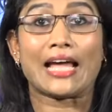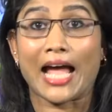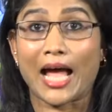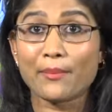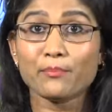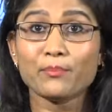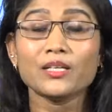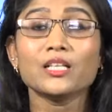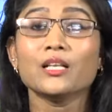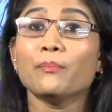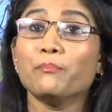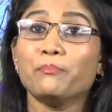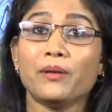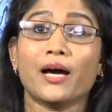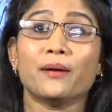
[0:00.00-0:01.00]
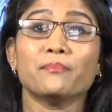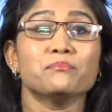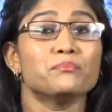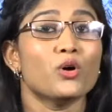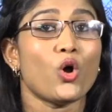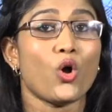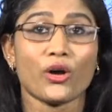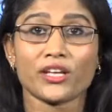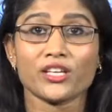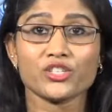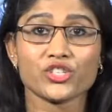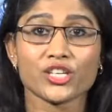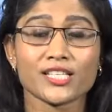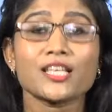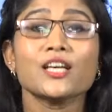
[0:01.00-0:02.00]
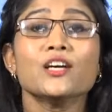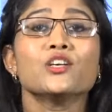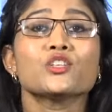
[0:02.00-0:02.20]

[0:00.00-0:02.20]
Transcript: apple, plum, oranges.